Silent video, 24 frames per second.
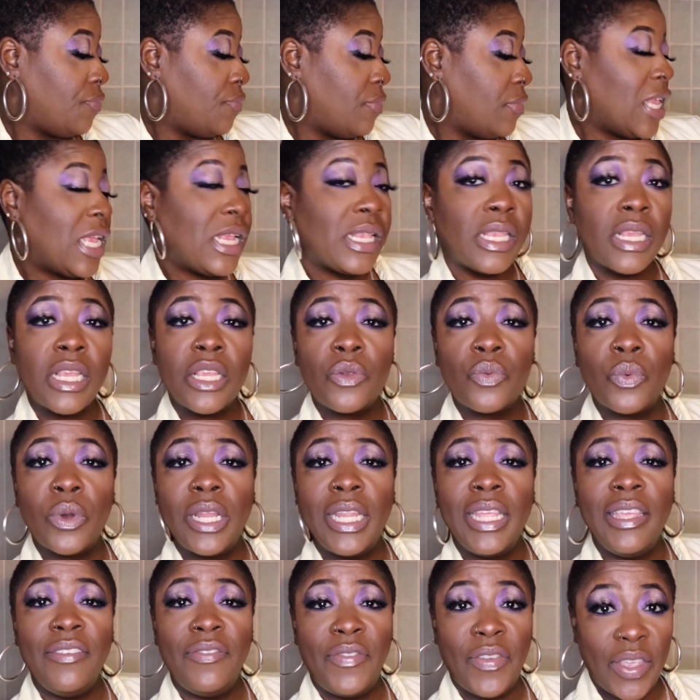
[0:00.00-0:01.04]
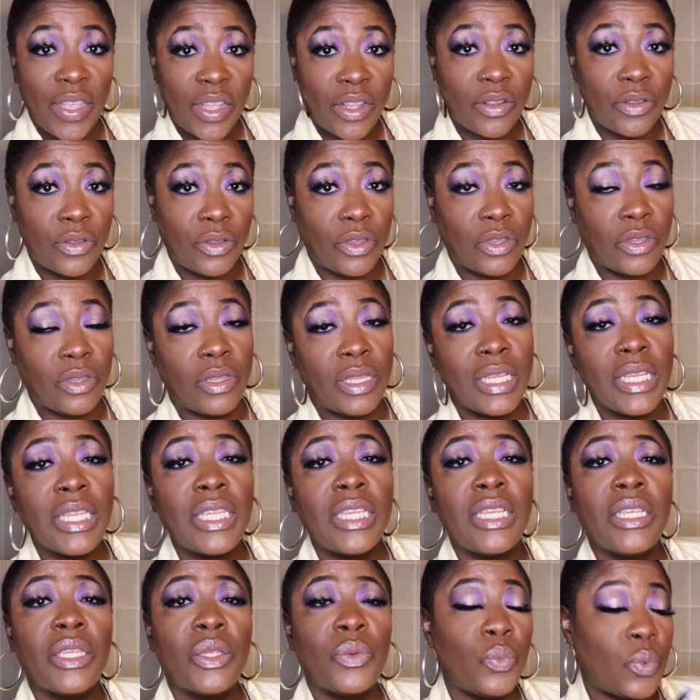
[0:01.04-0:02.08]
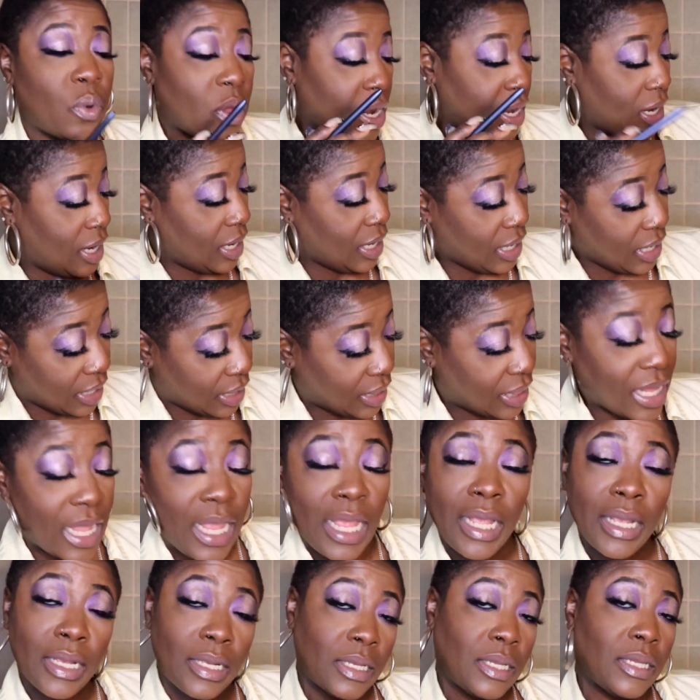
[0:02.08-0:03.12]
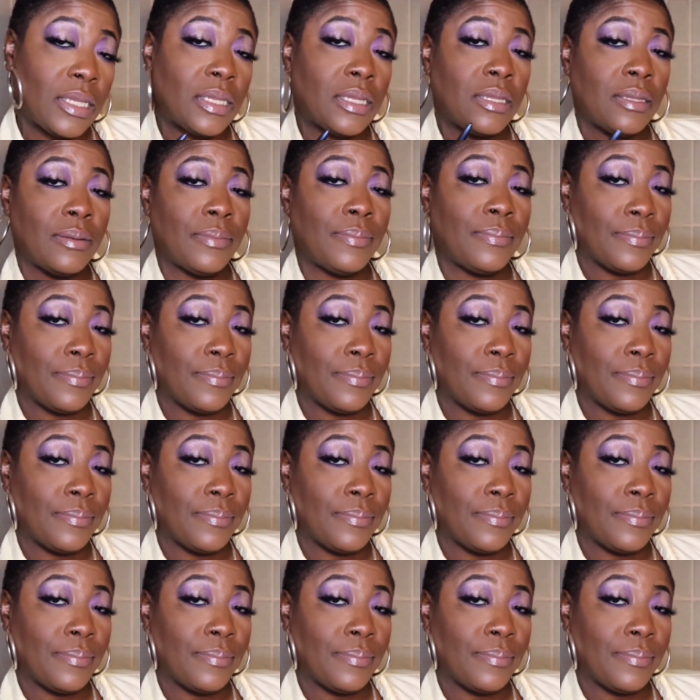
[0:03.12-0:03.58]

This is what he feels. This is what he thinks.